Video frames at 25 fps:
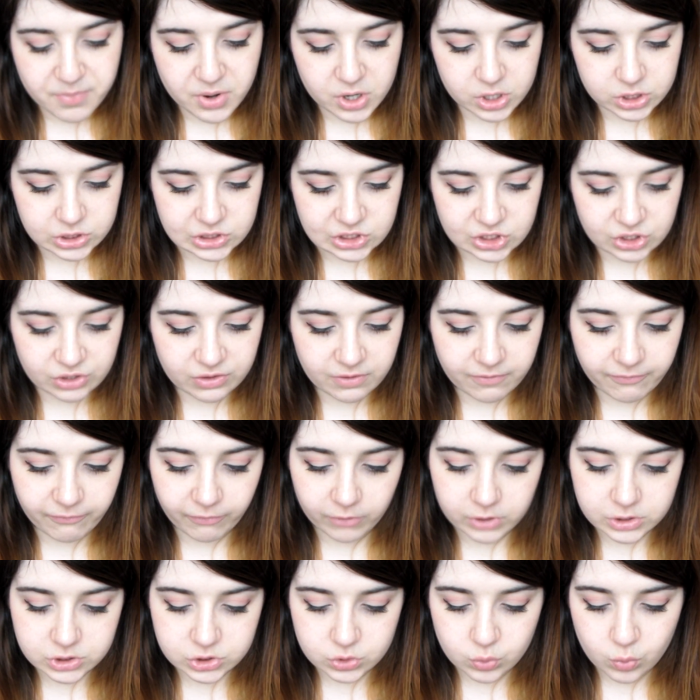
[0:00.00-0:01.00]
bought the
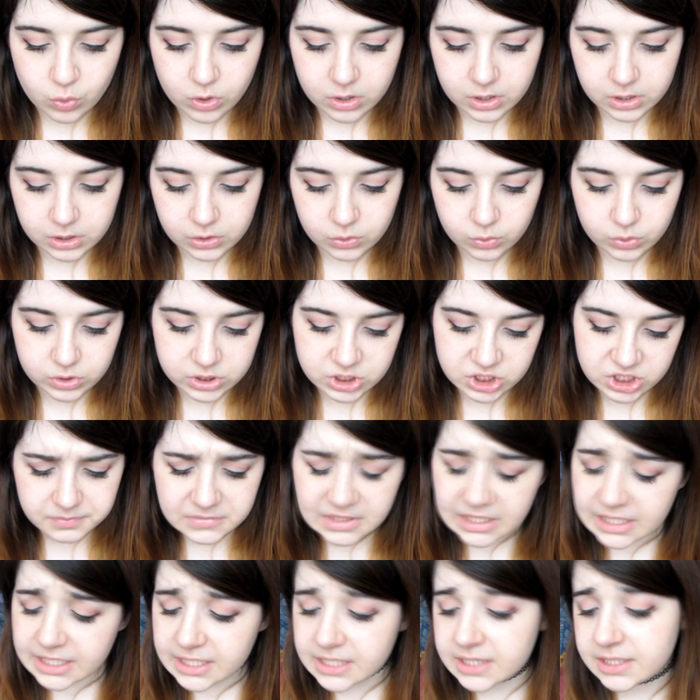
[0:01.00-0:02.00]
first one, which
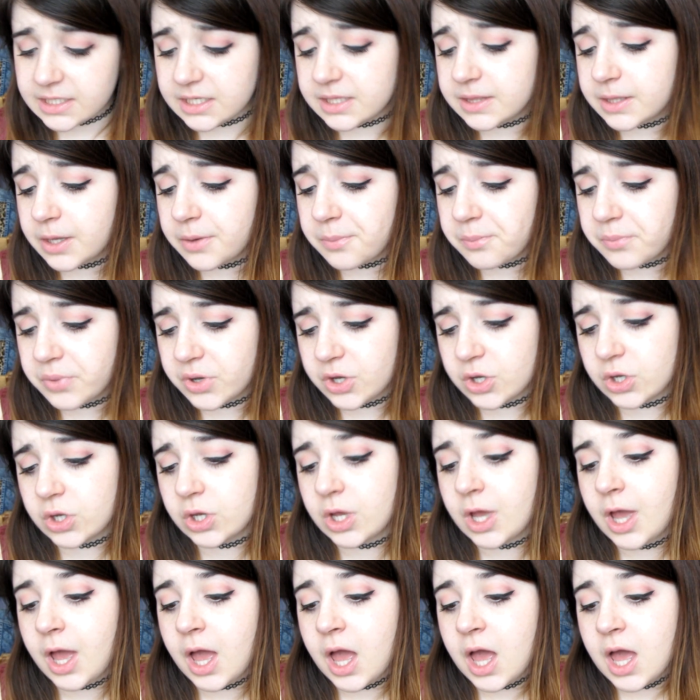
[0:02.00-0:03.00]
is in the number
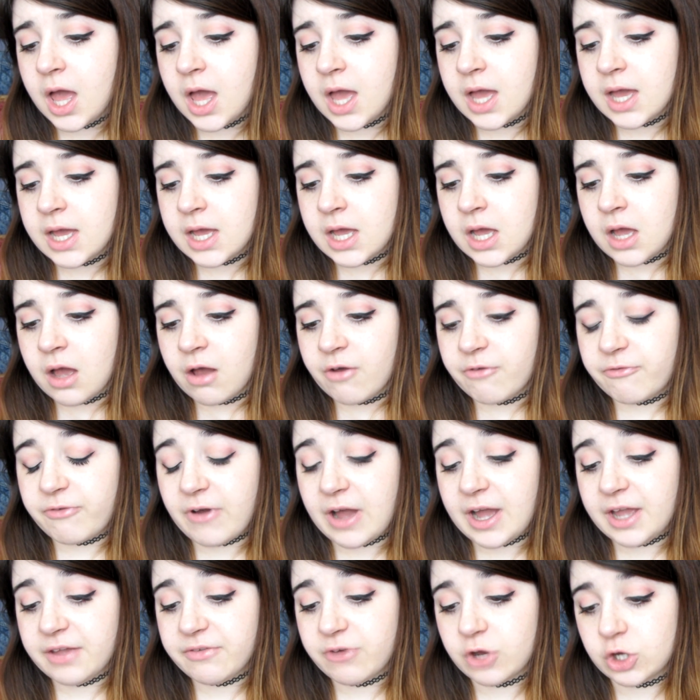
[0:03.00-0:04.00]

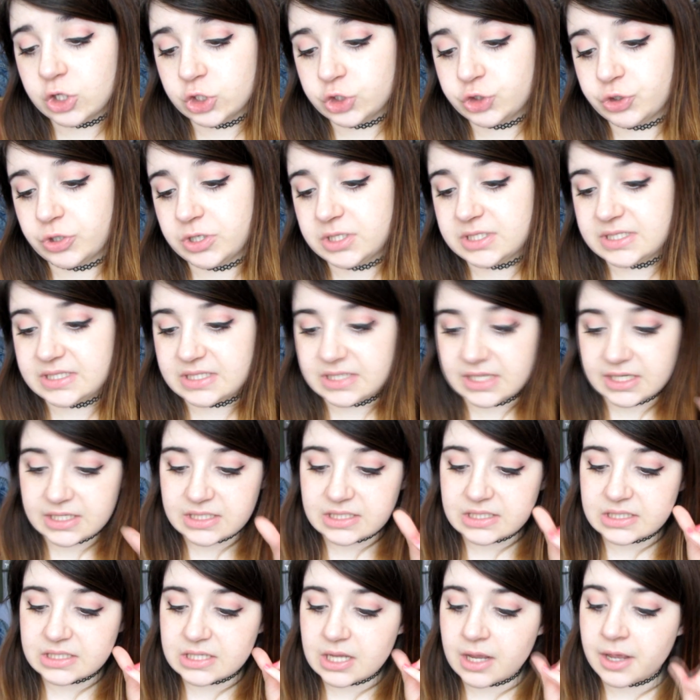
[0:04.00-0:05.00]

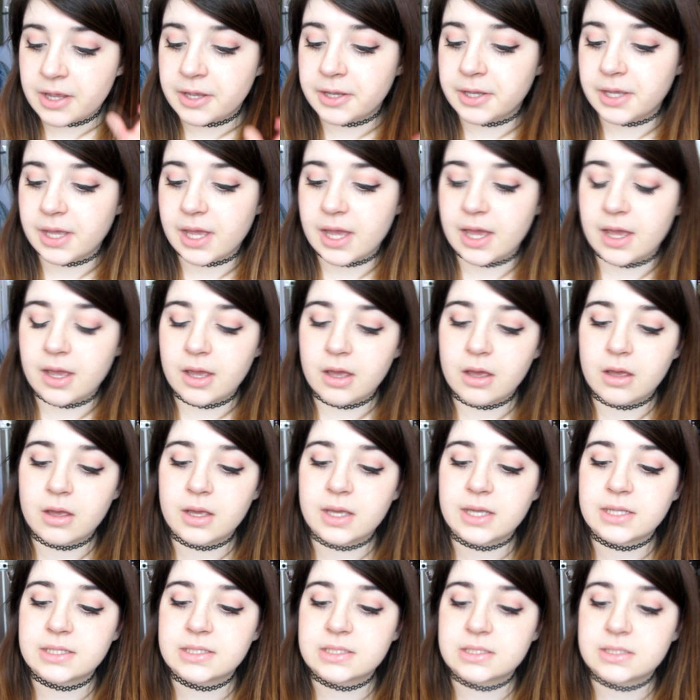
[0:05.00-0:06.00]
506.
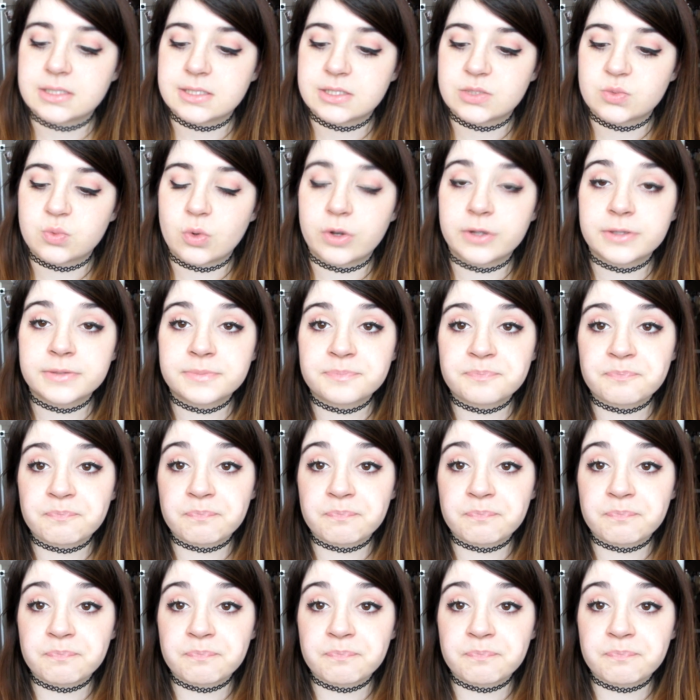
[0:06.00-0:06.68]
It's this one.